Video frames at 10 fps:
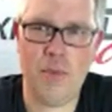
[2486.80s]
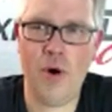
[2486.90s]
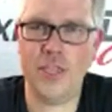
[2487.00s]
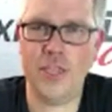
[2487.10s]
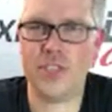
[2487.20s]

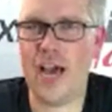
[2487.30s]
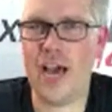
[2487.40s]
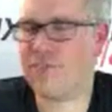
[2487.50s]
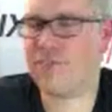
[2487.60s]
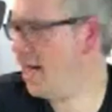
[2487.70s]
I've got
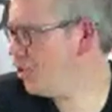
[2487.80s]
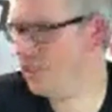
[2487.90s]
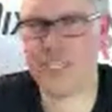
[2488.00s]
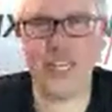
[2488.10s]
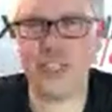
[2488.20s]
Gen
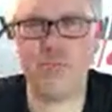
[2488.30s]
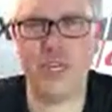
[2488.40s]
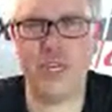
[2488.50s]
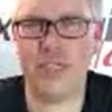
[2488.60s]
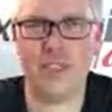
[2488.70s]
Z's, but
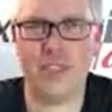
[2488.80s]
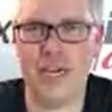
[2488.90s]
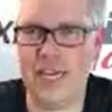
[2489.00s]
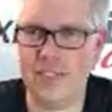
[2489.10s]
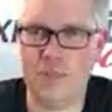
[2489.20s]

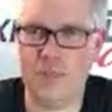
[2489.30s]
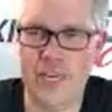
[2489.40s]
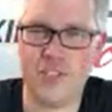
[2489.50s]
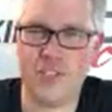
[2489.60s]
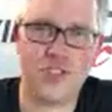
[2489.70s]
man,
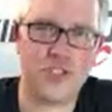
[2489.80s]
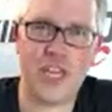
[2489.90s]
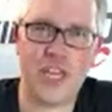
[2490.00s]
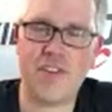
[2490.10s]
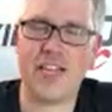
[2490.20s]
they've
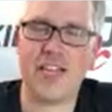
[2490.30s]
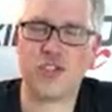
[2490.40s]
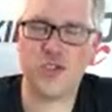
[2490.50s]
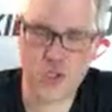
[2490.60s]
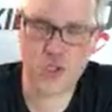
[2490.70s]
got
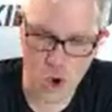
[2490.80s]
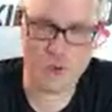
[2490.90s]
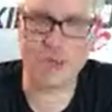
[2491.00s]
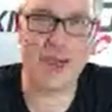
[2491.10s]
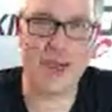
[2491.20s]
so many
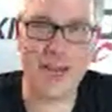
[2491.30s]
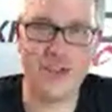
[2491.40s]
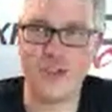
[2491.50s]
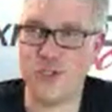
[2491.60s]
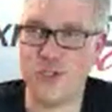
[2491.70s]
batteries.
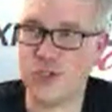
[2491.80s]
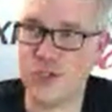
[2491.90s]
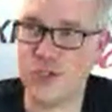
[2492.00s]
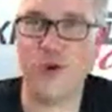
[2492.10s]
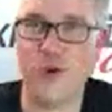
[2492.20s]
It's so
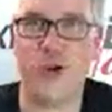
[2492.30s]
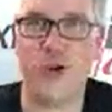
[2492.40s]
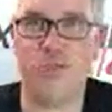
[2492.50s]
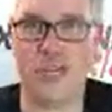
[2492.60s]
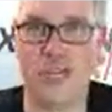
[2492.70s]
hard to pick
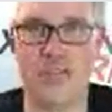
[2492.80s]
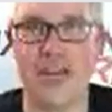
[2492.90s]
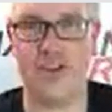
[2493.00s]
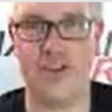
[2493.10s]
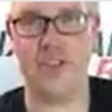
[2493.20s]
a
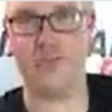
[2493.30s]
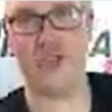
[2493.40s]
battery to